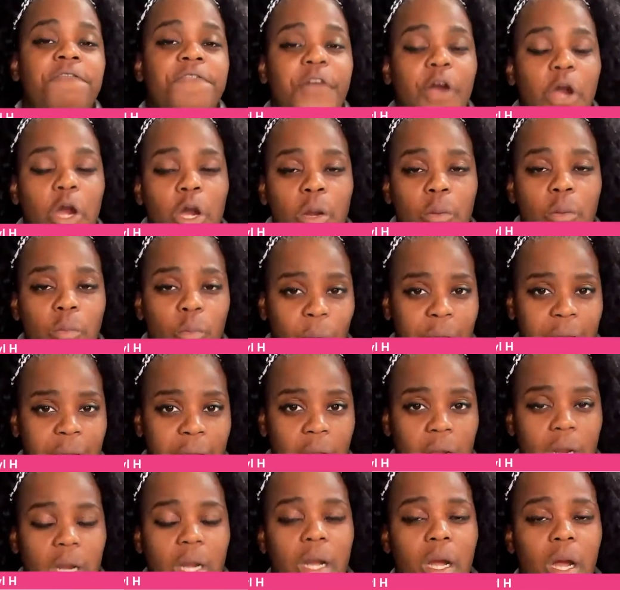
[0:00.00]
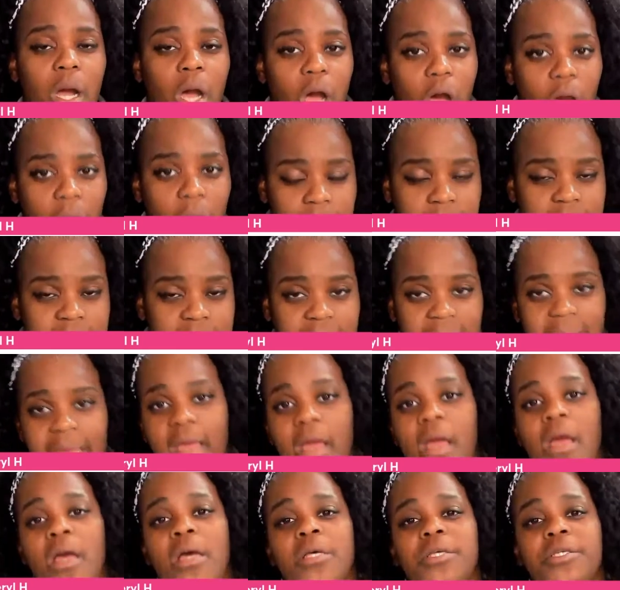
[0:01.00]
firmware
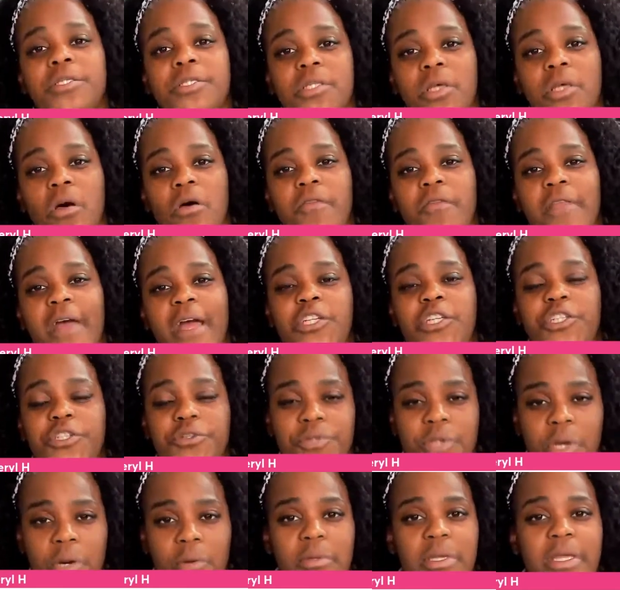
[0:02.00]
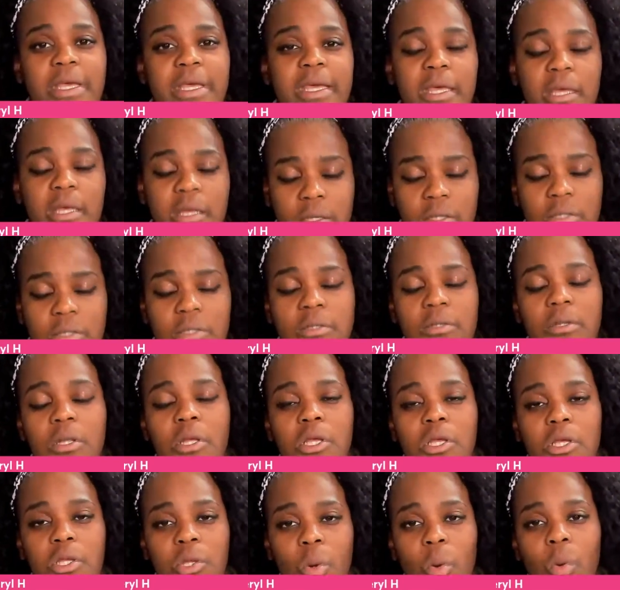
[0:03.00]
update so that you don't kill
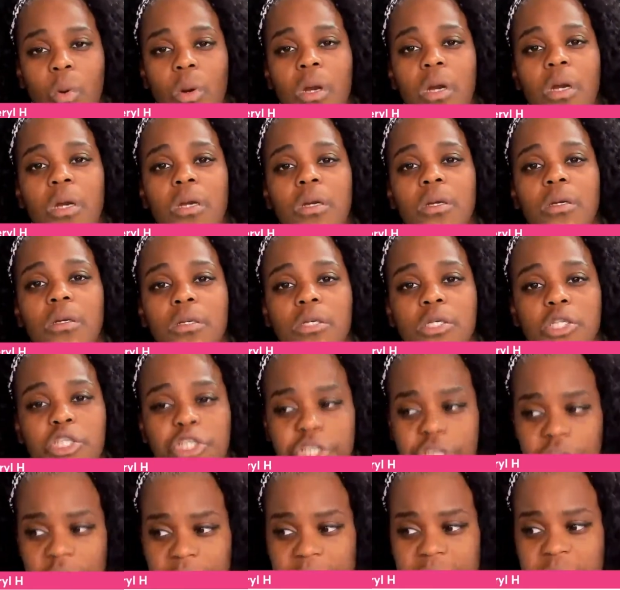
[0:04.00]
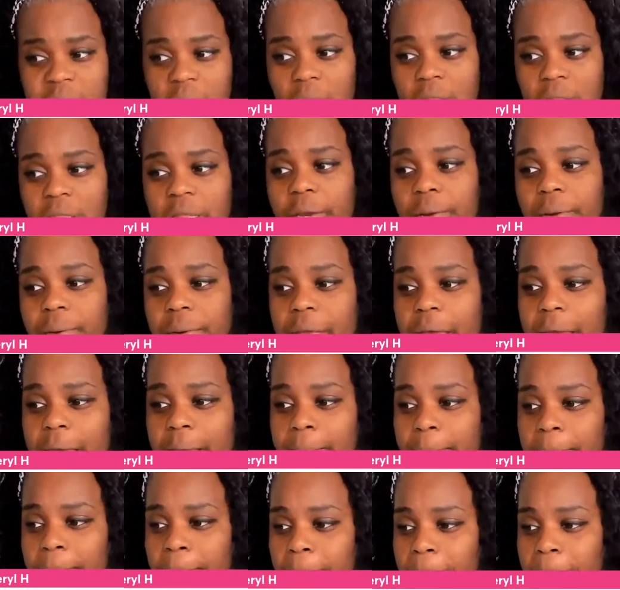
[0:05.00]
your chips on there, okay?